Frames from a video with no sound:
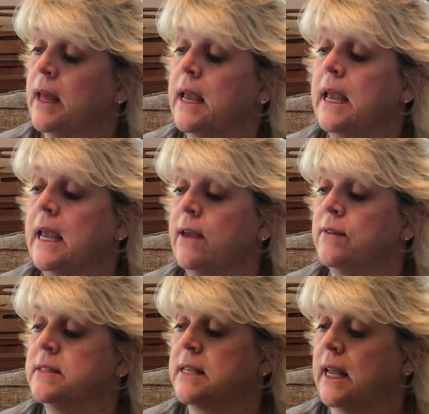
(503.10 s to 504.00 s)
He
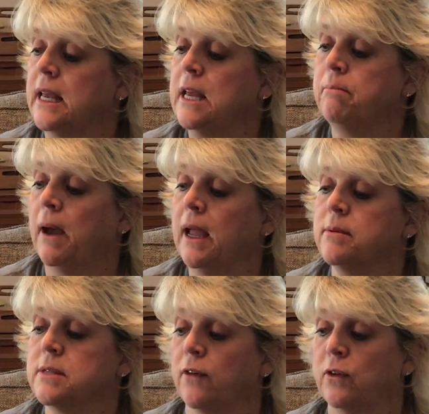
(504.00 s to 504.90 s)
even said he'd buy
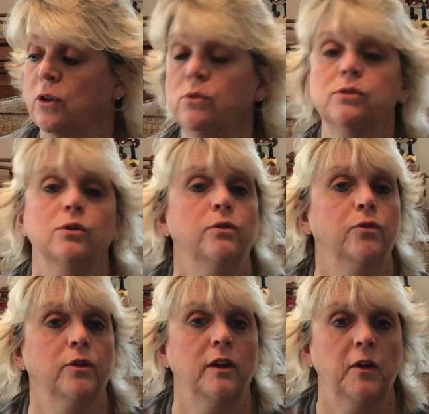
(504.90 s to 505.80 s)
himself a new suit
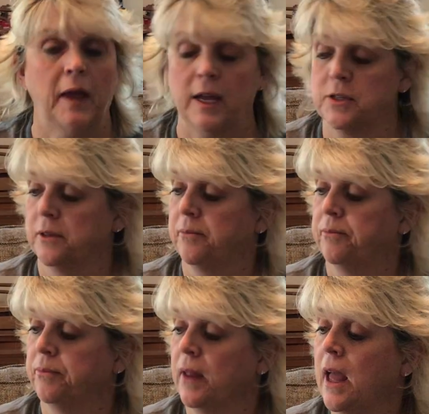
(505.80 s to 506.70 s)
for the occasion.
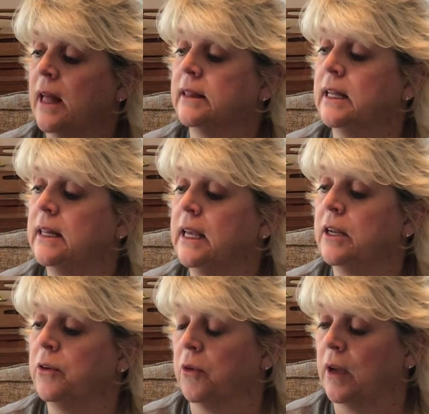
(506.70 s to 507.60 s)
Lillian
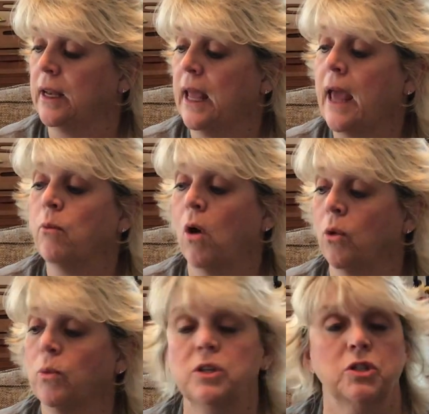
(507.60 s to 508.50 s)
agreed, and
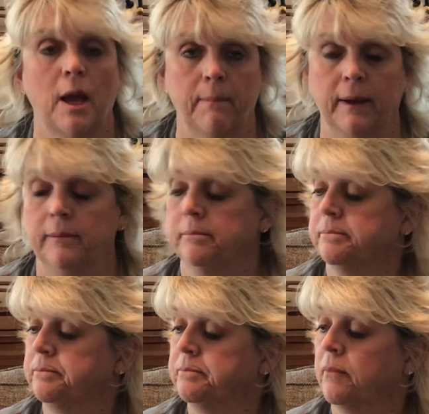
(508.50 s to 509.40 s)
Walt went shopping.
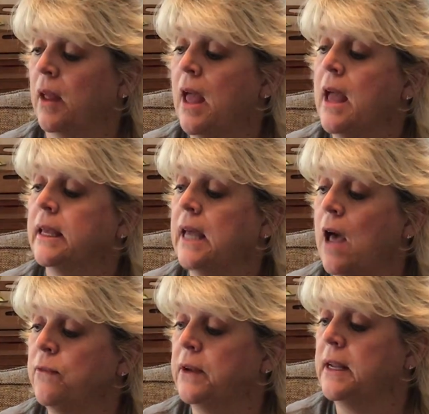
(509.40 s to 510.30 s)

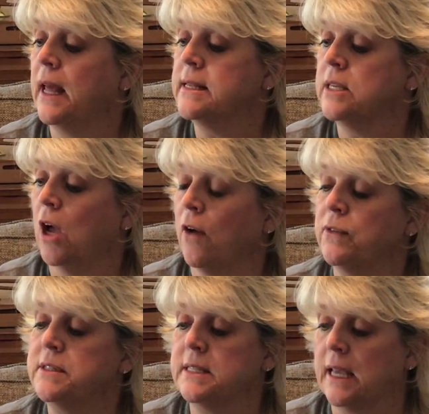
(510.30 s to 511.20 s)
Confident as he
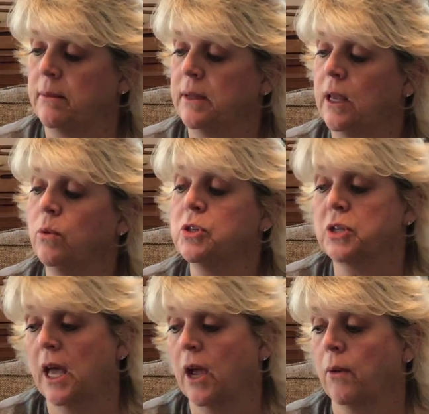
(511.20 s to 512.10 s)
often seemed, he was
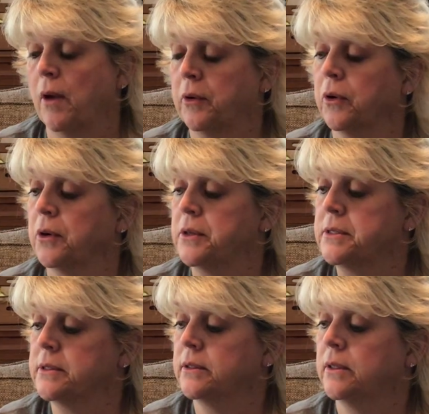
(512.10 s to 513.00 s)
shy around
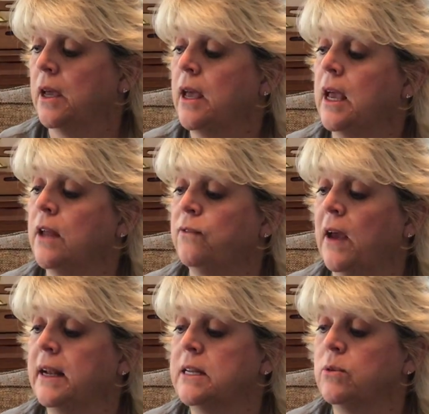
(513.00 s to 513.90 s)
girls. In
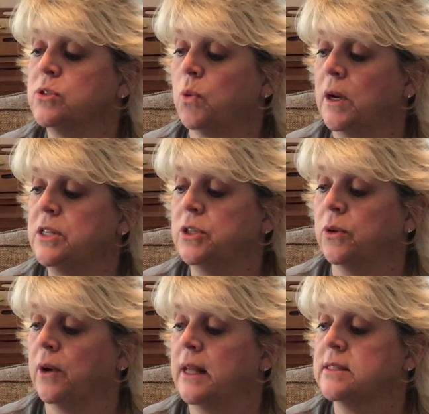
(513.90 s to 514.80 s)
fact, he was
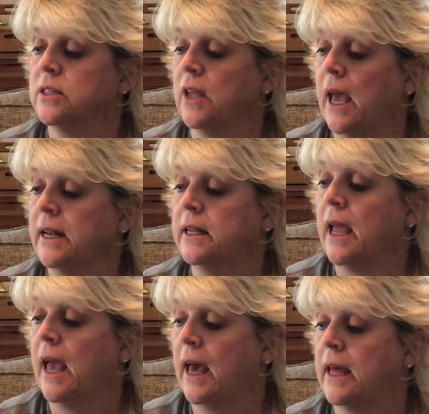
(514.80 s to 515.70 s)
22 and still hadn't
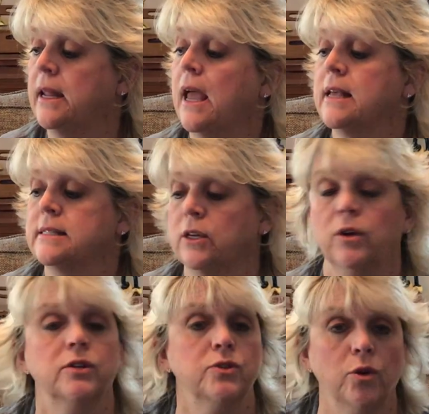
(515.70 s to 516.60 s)
had a
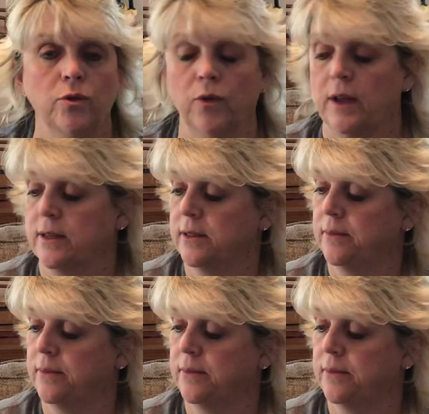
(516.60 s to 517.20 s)
serious girlfriend.